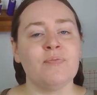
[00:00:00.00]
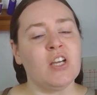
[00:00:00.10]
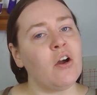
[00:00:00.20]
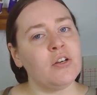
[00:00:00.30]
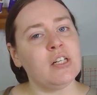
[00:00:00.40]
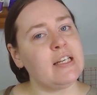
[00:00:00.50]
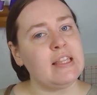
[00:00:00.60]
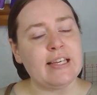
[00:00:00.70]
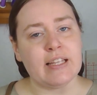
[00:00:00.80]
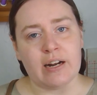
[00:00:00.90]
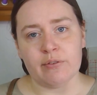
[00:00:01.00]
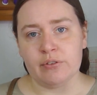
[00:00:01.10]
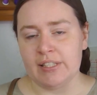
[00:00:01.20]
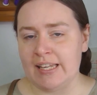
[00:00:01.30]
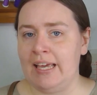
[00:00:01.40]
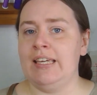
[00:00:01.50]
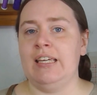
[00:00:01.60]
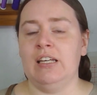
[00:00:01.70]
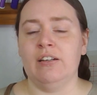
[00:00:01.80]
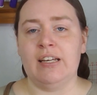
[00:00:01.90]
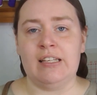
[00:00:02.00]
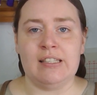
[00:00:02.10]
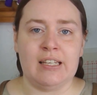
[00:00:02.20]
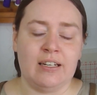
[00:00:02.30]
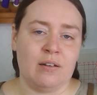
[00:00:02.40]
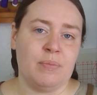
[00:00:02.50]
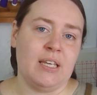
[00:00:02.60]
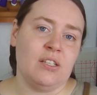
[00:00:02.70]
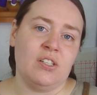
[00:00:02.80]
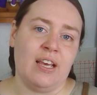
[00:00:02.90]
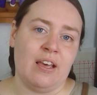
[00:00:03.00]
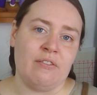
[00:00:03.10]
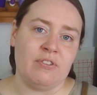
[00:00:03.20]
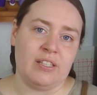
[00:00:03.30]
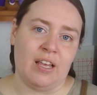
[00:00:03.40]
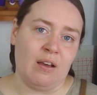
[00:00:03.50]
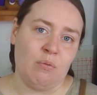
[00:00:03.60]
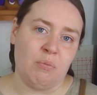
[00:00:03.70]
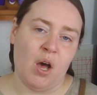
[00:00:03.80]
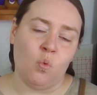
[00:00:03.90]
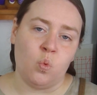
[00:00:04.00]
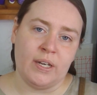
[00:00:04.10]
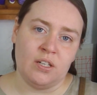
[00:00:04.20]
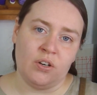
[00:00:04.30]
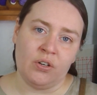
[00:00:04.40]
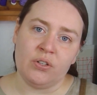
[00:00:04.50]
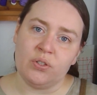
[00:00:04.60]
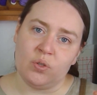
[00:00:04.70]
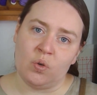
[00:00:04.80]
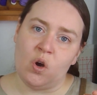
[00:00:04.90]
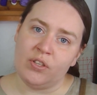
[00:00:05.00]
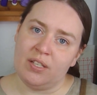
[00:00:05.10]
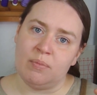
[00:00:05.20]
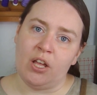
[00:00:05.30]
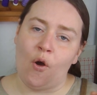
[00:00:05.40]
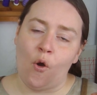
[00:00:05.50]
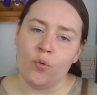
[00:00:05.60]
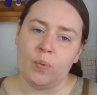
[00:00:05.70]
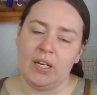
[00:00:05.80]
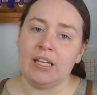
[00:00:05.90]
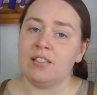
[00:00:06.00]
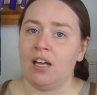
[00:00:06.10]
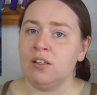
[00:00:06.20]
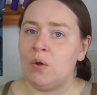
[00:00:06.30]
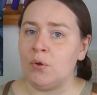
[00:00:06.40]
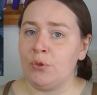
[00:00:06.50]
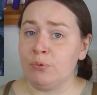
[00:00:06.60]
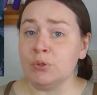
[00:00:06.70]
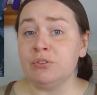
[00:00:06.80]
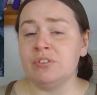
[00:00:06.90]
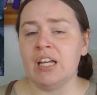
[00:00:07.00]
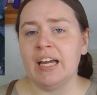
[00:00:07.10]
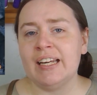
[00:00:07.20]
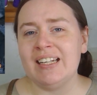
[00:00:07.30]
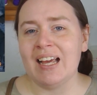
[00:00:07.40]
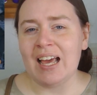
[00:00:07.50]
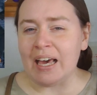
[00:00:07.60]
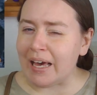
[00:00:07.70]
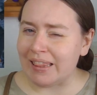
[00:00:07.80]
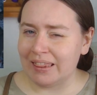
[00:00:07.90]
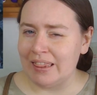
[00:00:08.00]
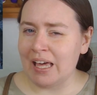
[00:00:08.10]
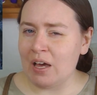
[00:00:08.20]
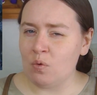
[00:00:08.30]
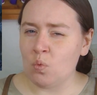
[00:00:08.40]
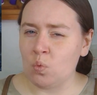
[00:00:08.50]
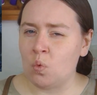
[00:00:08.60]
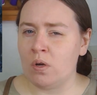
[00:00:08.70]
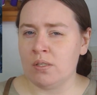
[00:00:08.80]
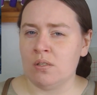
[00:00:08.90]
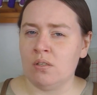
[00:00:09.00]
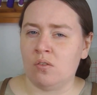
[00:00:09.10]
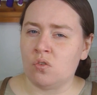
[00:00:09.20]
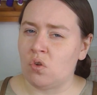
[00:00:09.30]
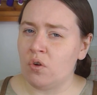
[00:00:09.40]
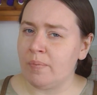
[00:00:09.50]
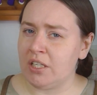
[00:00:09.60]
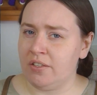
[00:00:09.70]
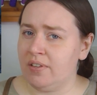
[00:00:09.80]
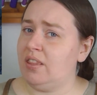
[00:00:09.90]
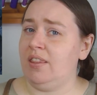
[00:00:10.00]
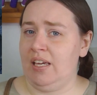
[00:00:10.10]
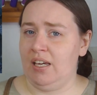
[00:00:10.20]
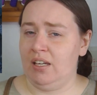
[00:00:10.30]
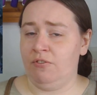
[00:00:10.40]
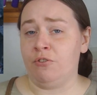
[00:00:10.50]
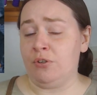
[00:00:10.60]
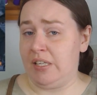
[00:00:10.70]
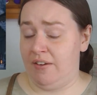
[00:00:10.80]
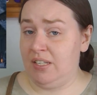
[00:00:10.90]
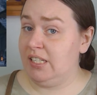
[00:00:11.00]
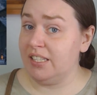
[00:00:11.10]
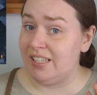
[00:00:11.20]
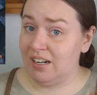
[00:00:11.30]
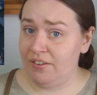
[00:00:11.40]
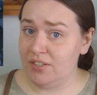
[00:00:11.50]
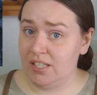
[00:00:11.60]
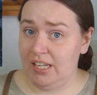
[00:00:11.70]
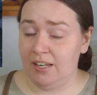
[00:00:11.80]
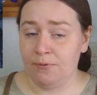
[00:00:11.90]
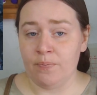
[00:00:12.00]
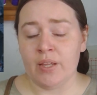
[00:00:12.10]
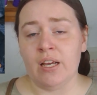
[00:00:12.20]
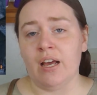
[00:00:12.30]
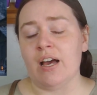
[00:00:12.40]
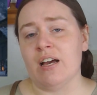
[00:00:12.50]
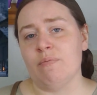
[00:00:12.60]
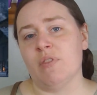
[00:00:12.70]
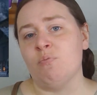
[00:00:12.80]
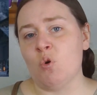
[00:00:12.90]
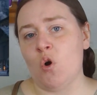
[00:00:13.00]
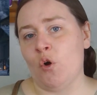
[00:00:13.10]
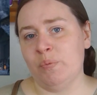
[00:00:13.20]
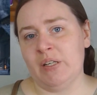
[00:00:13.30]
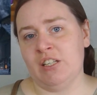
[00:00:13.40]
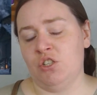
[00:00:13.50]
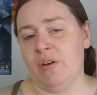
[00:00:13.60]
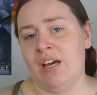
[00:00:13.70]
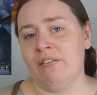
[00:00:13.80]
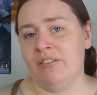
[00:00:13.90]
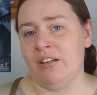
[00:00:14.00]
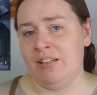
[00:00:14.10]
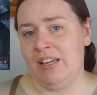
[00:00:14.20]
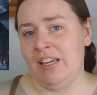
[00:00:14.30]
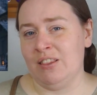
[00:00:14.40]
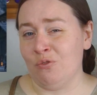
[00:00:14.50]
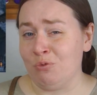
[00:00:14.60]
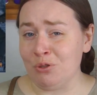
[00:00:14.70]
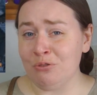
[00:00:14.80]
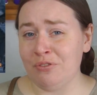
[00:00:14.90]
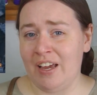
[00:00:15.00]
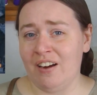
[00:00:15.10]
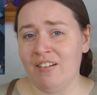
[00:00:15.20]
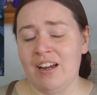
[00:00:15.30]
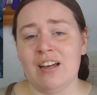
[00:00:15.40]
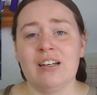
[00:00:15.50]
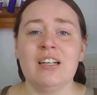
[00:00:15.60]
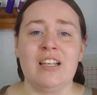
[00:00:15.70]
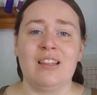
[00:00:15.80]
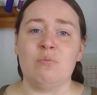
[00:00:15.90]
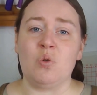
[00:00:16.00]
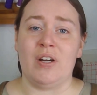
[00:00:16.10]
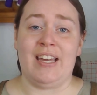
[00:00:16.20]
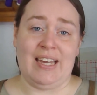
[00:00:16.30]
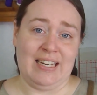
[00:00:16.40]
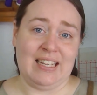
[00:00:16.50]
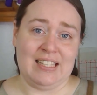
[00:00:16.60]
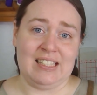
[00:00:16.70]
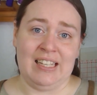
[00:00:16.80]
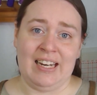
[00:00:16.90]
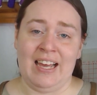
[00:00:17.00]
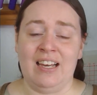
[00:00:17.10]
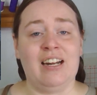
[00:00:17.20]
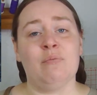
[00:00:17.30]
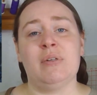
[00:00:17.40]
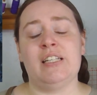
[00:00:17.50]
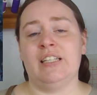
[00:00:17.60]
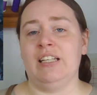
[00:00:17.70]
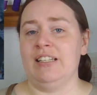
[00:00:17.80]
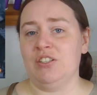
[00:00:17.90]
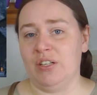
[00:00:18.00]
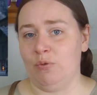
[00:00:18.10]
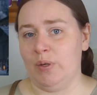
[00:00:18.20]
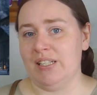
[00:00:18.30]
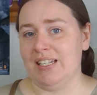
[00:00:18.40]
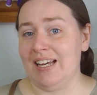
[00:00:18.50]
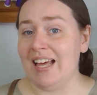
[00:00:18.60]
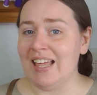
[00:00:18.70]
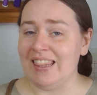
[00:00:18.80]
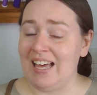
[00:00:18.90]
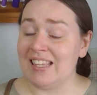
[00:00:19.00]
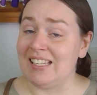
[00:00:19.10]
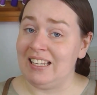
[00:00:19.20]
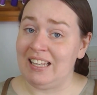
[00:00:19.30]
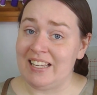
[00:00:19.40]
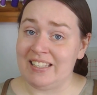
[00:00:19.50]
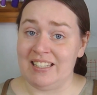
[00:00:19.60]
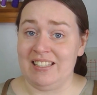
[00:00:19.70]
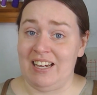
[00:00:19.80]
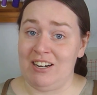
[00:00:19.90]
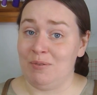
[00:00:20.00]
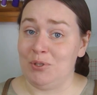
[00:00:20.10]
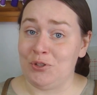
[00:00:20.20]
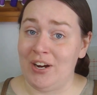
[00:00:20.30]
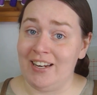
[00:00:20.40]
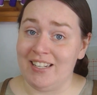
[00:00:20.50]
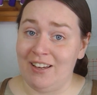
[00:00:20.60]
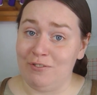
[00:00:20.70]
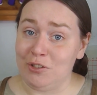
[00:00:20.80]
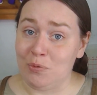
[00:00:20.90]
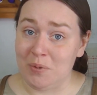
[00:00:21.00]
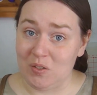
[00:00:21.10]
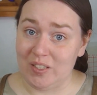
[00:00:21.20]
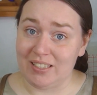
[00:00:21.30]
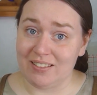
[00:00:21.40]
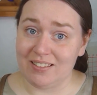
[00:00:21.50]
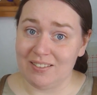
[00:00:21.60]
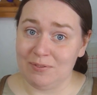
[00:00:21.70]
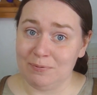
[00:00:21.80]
The only thing that I would say here is that it appears to have some windows or similar openings along the roofline, and that wasn't so much of a thing for all the evidence that I've seen. The more openings you have in the roof area, the more heat gets let out, and particularly during winter, that's a less desirable trait to have in your buildings.